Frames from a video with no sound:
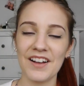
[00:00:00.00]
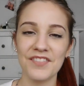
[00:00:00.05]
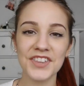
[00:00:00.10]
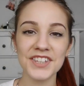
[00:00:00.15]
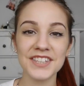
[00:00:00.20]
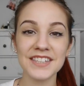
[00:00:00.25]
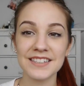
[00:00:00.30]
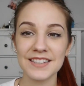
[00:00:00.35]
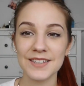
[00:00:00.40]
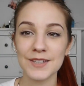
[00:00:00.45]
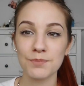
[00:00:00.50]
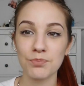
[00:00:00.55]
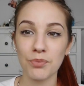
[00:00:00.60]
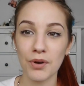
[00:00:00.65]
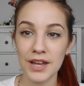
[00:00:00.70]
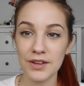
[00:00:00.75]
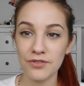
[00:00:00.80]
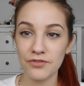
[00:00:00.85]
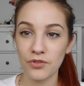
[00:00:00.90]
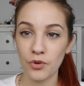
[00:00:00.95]
This is a
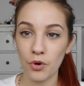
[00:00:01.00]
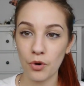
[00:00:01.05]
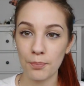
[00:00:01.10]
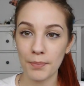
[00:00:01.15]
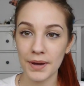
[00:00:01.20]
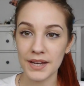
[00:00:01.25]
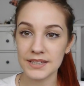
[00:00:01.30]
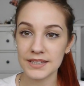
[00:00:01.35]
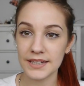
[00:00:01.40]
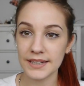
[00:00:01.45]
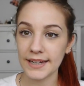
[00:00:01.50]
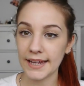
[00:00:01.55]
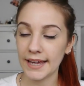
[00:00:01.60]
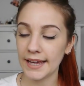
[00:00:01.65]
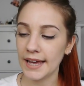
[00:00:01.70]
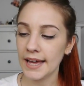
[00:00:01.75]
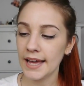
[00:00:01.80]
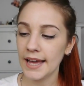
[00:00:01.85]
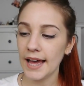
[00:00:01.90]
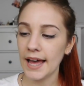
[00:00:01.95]
spray form,
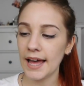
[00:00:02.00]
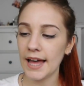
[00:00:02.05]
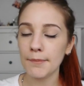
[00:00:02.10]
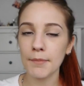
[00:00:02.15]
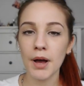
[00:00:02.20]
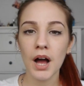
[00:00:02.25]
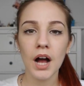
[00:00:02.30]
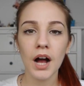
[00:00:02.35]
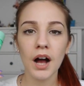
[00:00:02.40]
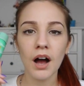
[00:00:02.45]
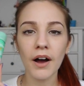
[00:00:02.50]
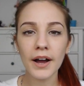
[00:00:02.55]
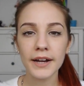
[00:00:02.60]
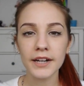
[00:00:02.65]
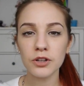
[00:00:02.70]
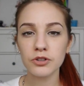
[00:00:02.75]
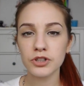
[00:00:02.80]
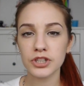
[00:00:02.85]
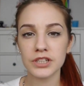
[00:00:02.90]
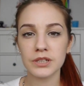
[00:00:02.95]
basically. I
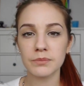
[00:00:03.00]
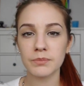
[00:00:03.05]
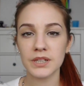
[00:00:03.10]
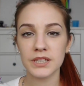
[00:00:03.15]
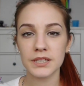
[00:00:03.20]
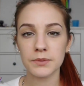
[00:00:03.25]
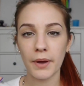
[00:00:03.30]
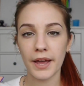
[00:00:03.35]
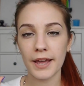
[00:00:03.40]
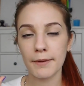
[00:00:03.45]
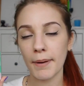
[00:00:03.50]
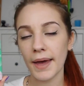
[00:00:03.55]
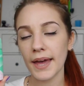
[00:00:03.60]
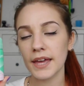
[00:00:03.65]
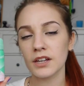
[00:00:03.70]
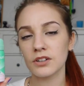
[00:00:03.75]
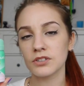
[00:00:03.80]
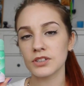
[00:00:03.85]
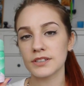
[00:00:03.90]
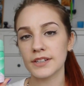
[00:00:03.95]
know she's gonna be a sweaty
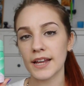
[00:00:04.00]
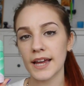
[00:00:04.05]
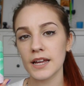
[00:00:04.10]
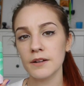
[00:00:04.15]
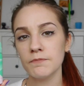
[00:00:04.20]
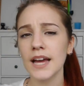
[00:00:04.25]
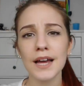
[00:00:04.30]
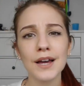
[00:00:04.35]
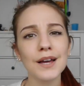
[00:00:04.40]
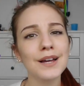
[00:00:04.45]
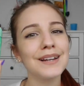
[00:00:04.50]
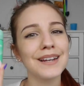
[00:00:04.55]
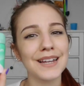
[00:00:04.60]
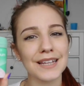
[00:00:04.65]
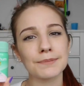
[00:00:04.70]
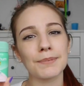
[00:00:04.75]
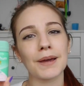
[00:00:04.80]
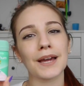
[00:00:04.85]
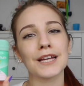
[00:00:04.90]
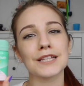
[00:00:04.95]
Betty on the day.
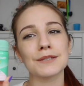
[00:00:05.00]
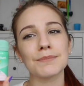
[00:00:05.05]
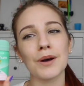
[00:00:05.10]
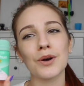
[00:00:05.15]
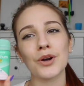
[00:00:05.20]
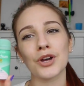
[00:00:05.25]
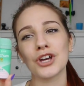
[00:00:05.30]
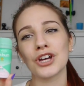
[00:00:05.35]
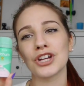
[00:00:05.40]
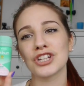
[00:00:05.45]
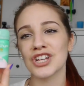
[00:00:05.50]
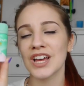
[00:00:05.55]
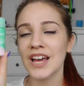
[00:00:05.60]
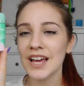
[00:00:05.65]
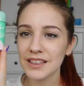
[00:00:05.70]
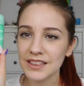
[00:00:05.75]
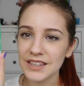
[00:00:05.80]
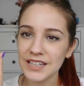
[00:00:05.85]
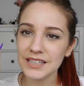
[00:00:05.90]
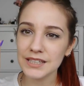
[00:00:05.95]
Let's make her smell good.
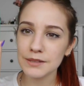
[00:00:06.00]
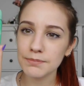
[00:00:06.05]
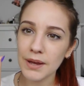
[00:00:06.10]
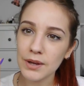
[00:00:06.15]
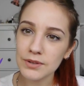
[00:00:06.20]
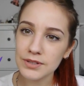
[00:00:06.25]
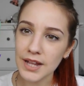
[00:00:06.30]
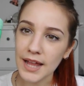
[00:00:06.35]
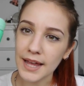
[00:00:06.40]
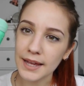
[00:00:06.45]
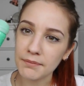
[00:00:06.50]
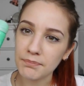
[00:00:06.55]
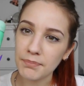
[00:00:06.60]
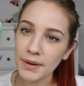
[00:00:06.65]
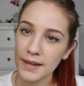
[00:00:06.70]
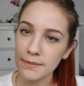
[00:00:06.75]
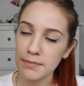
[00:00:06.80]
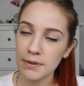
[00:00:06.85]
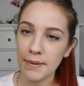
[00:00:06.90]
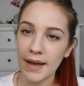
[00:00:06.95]
This smells like
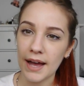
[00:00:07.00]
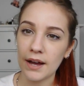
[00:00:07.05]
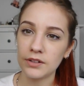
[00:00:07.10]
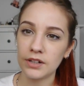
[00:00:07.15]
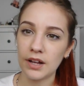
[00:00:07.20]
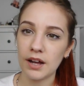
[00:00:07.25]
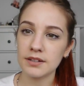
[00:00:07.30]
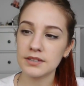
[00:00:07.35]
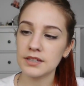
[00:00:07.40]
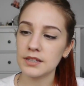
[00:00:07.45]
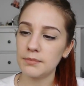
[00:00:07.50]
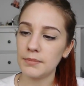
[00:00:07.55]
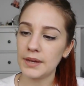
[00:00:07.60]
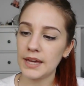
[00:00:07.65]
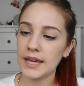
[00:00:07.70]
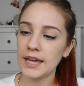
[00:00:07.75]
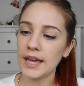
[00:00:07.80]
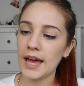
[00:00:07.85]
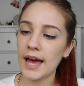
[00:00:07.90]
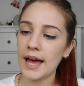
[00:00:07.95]
baby powder to
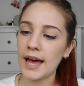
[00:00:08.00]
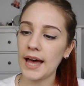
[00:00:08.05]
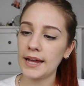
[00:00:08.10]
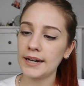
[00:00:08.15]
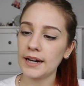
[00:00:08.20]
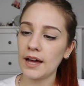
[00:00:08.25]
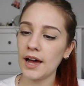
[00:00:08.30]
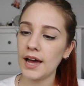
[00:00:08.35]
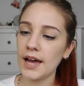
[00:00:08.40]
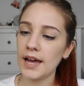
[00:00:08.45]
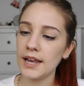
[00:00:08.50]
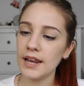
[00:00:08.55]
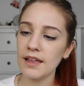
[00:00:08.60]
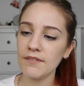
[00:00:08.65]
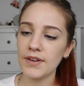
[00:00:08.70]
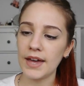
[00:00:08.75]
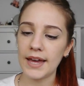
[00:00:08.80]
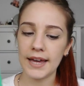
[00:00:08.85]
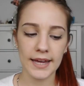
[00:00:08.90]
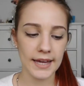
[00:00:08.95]
me, and I
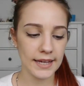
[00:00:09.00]
love it.